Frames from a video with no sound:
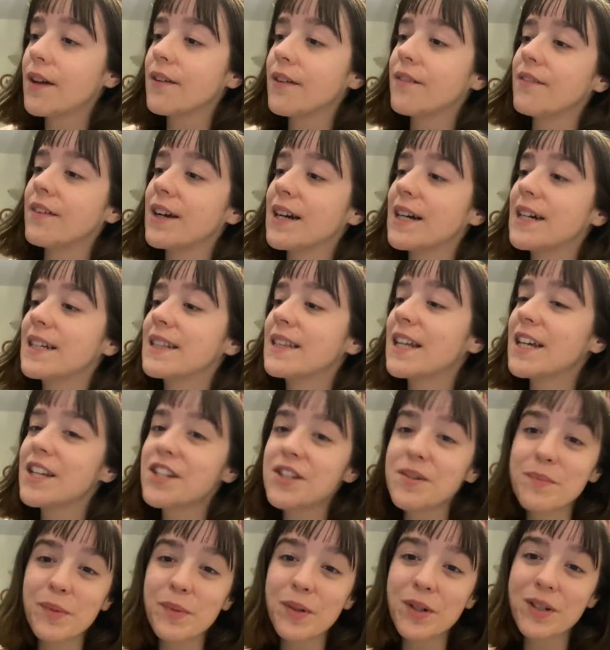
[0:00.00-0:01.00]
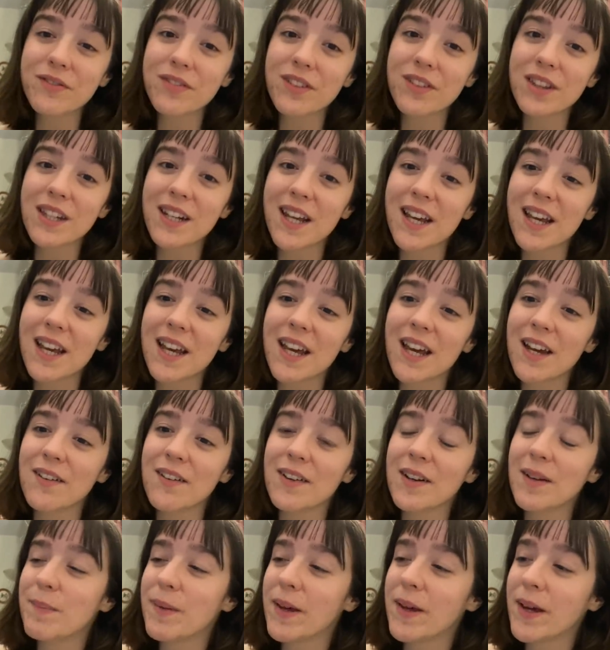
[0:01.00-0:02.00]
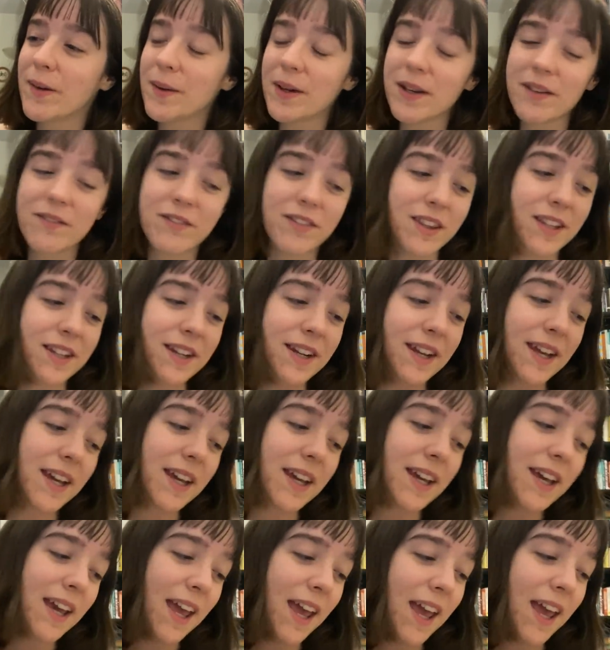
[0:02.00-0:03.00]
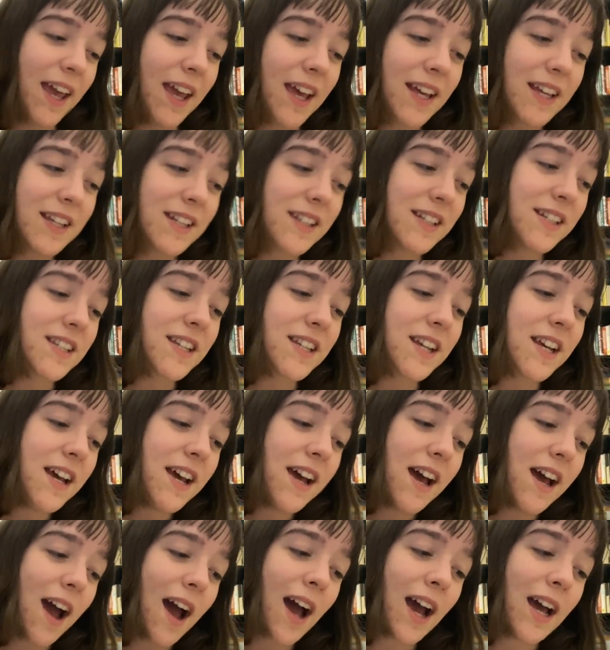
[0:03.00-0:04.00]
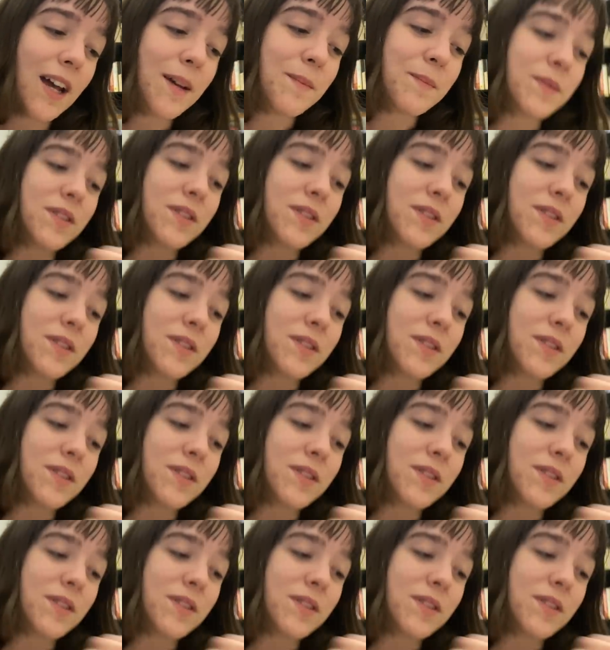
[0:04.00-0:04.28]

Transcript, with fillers: I read Legendborn for the day, I read Pickwick for the day, and I'm